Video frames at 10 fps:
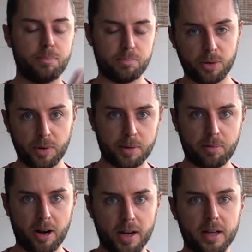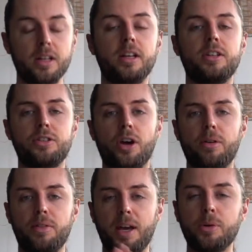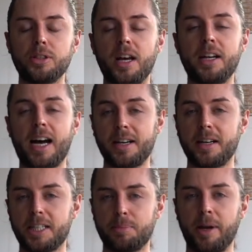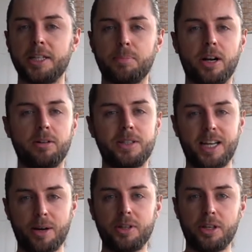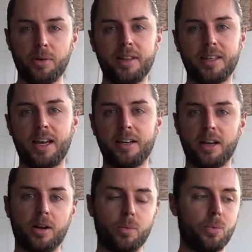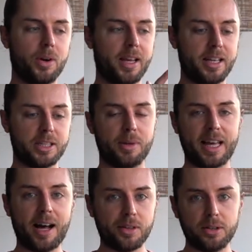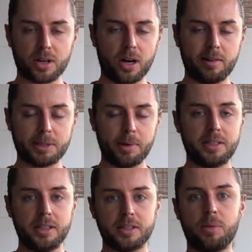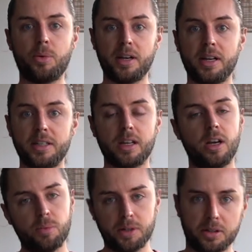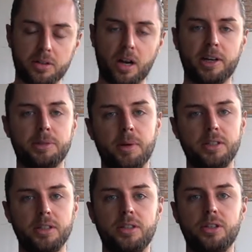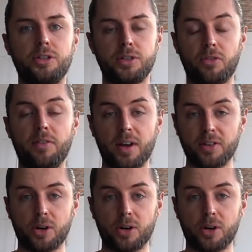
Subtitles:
the week prior. So there was an added expense, but I'll share with you at the end like what it is without those car expenses and what it is with those car expenses, just for further